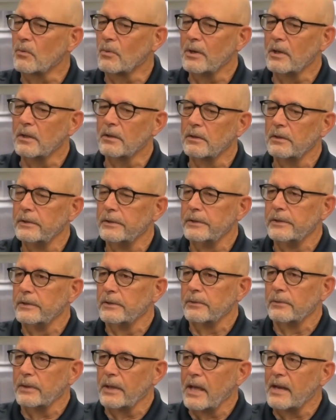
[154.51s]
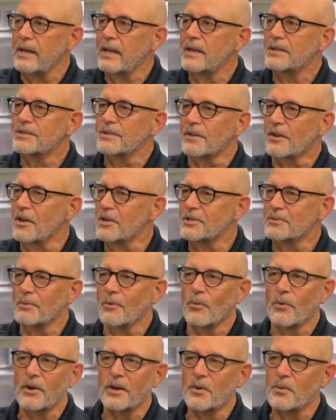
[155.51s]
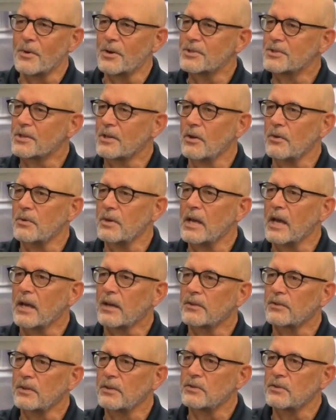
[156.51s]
Well, we had to ask the customer, where do you want us to go next?